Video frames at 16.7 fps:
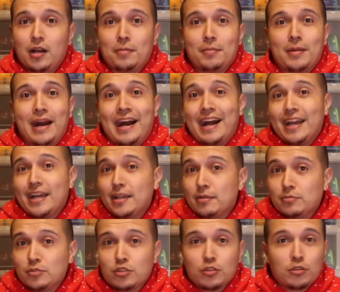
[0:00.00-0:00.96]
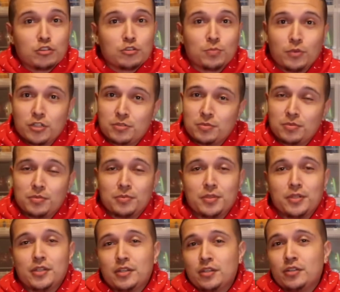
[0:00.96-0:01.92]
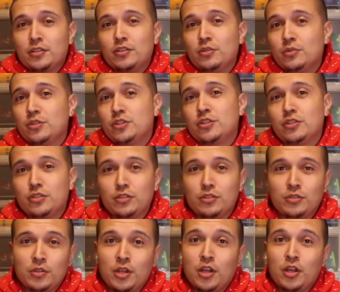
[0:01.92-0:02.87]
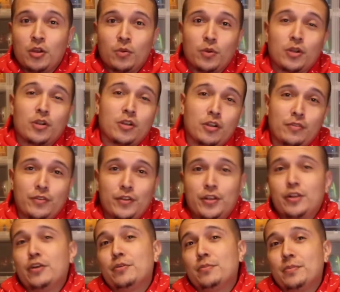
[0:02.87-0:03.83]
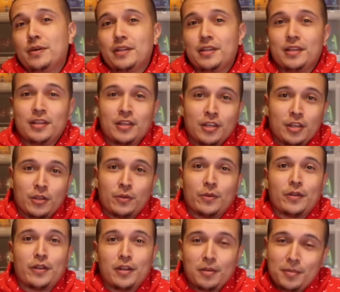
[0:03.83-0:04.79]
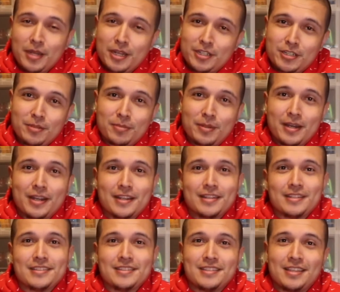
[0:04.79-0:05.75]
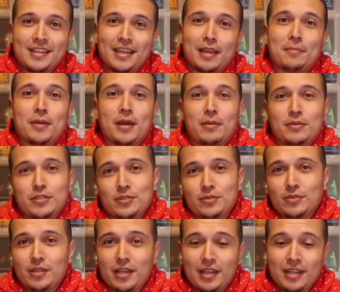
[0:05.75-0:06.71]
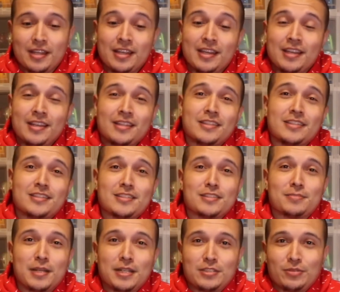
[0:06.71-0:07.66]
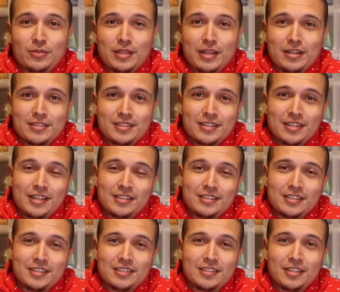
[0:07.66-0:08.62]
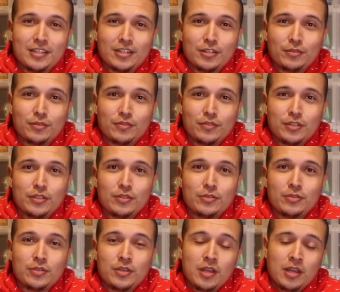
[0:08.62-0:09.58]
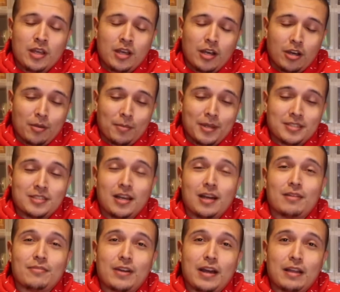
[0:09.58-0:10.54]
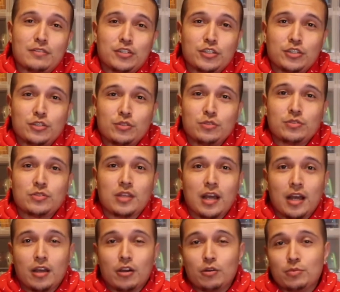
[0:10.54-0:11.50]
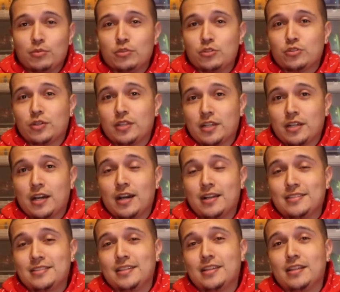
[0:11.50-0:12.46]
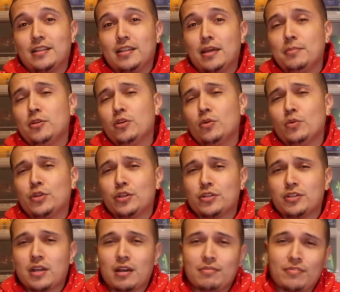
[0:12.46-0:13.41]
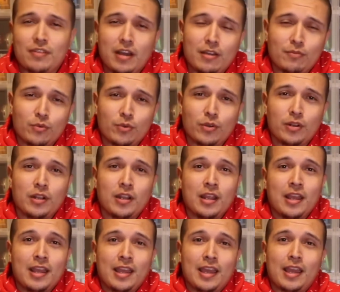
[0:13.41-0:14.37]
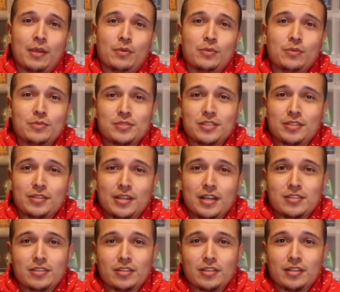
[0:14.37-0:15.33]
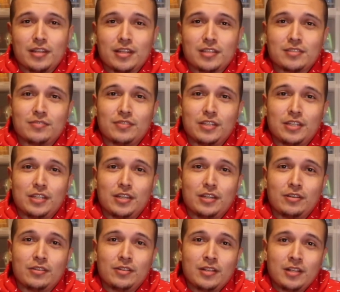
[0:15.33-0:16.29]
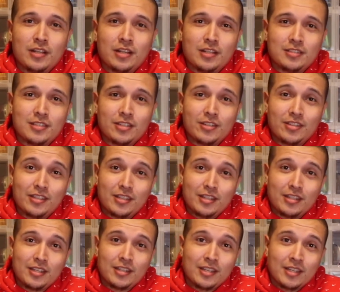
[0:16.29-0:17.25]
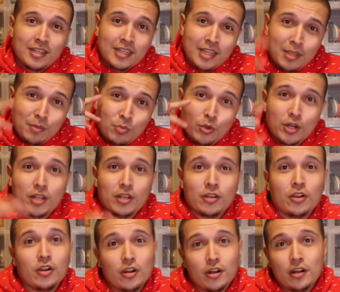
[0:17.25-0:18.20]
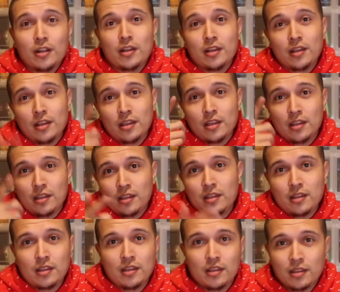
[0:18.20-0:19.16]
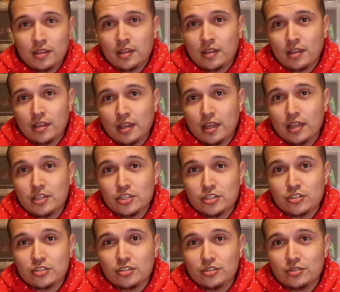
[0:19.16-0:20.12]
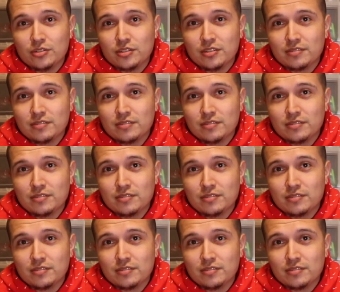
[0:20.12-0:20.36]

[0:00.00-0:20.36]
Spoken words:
items, sports memorabilia. Do what you do, work hard for your own money, worry about your pockets, and buy what you like. This is my 2019 sneaker review on my top 5 shoes. I hope you enjoyed the content. Let me know what your top 5 were, and we will see you guys on the next video. Until then, keep working hard and just do it.